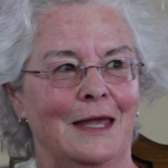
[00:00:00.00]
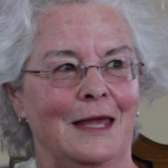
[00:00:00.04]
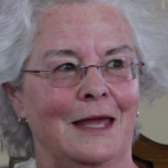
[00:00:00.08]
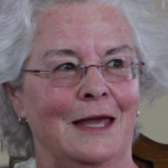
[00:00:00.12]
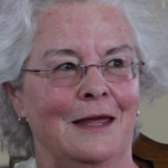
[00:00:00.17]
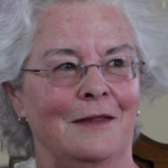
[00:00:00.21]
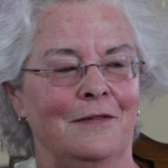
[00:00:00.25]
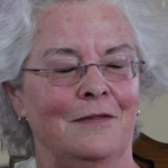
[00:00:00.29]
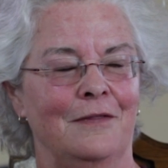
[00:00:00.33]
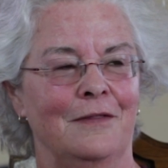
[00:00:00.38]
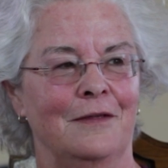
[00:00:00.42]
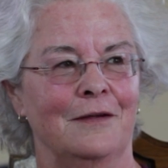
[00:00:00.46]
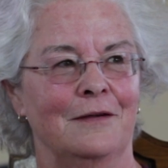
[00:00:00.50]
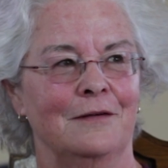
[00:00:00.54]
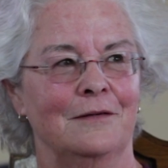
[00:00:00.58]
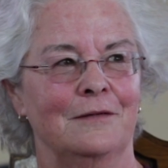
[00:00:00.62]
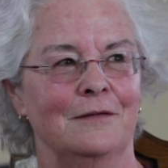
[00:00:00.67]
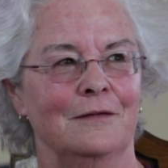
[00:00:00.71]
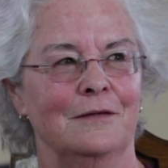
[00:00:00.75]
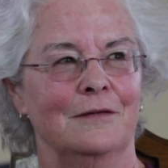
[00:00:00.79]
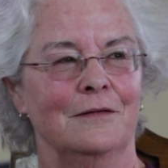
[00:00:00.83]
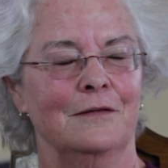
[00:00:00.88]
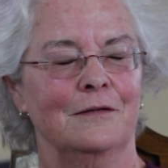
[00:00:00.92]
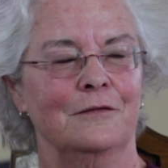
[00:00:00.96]
And
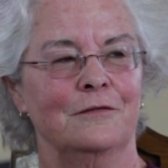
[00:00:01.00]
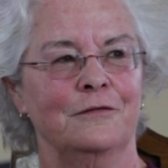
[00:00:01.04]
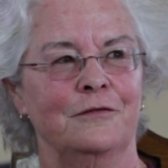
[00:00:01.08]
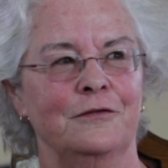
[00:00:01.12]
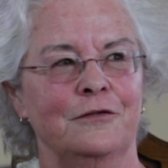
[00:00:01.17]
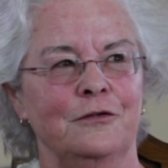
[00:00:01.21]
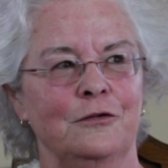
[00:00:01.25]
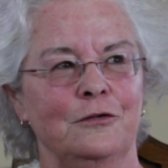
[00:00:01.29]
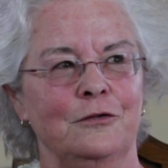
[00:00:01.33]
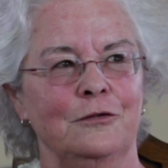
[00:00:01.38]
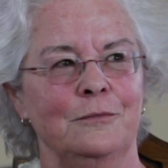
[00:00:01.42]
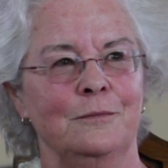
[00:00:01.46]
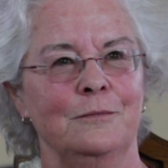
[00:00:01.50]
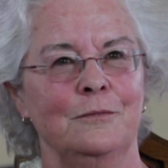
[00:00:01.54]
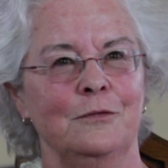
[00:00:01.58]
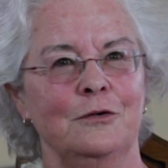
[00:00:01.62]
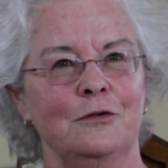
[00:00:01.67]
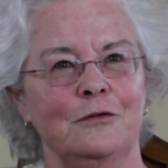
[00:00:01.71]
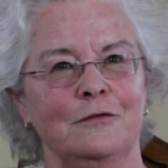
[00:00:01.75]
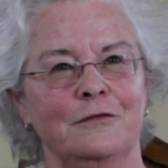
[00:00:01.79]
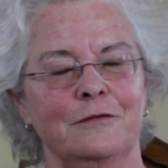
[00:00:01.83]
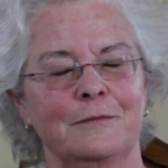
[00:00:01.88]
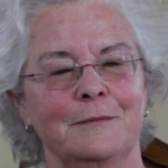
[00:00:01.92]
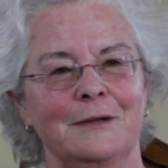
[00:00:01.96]
the food
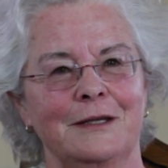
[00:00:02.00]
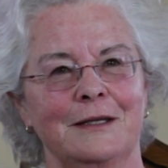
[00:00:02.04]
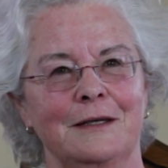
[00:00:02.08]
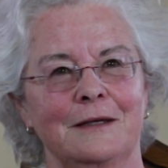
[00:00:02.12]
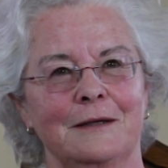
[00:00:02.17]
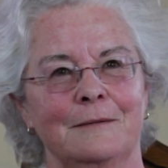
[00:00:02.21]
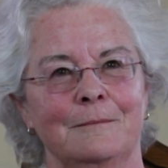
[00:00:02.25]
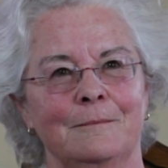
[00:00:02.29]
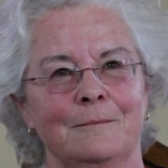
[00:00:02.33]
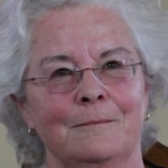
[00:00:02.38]
movement,